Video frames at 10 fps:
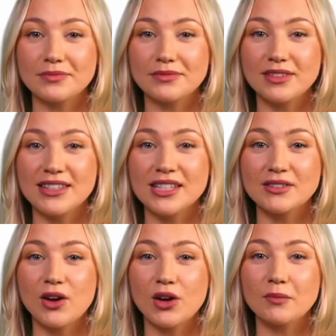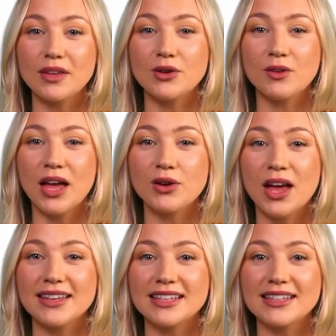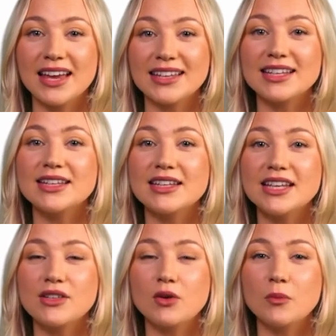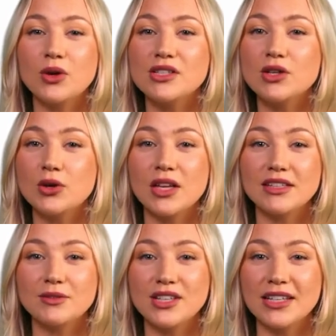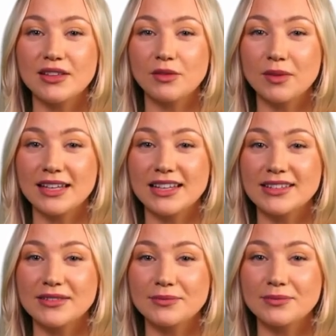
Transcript: This is followed by the writer emphasizing that these are personal and subjective opinions.